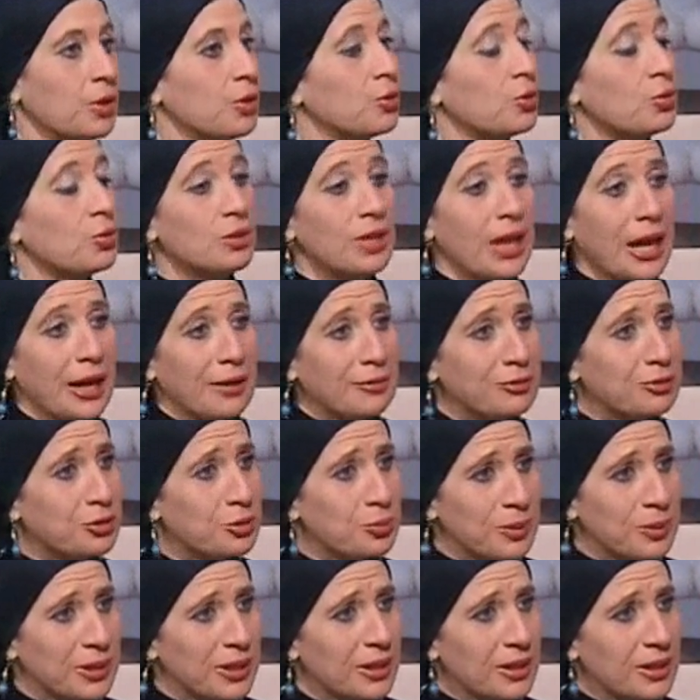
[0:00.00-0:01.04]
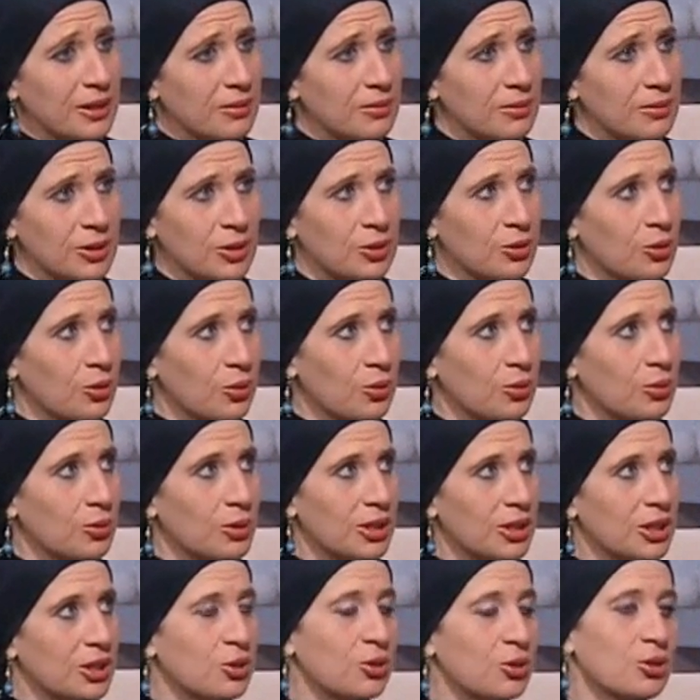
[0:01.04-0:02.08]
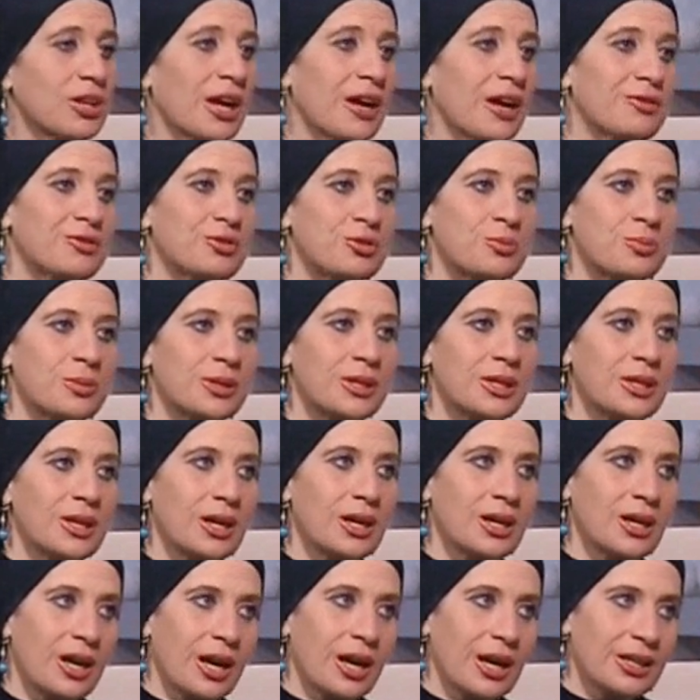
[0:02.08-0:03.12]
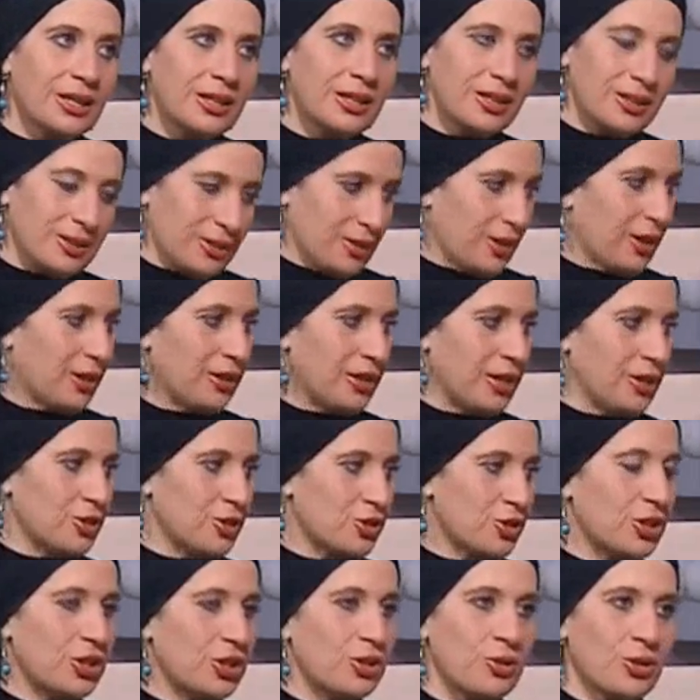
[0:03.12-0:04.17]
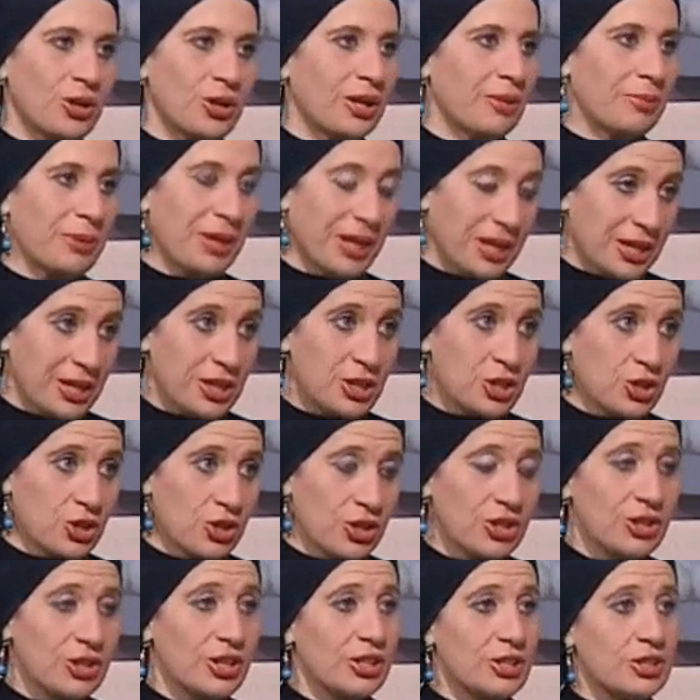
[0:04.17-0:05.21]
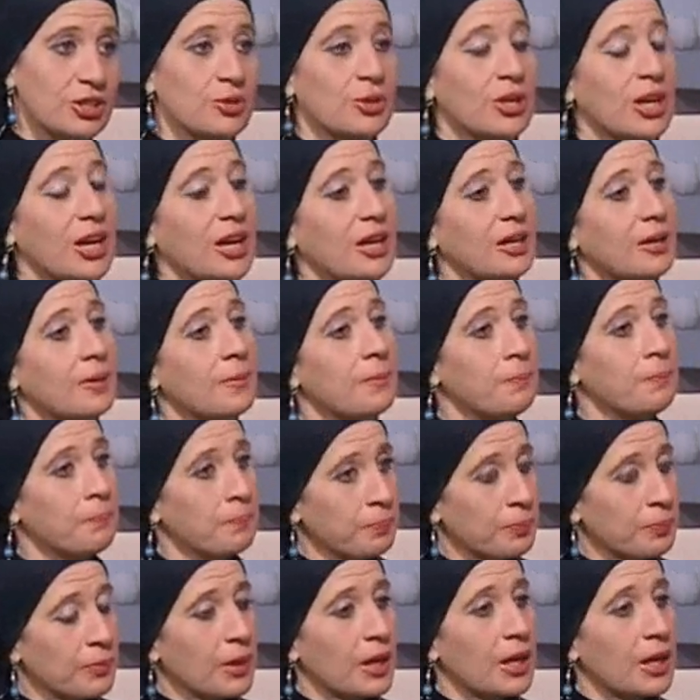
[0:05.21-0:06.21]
You don't have to be, you know, you don't have to be an engineer. You can be an engineer and you can